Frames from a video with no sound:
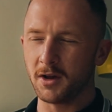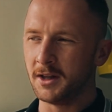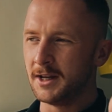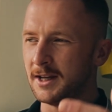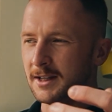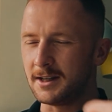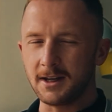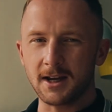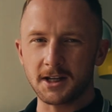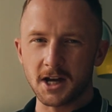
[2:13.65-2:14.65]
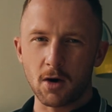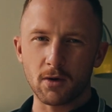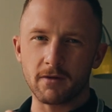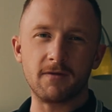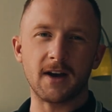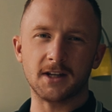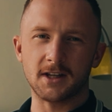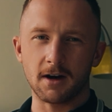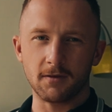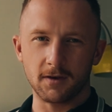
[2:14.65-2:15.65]
Well, today guys, I want to
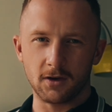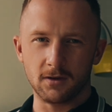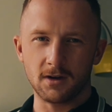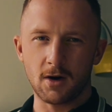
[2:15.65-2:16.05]
fix that for you.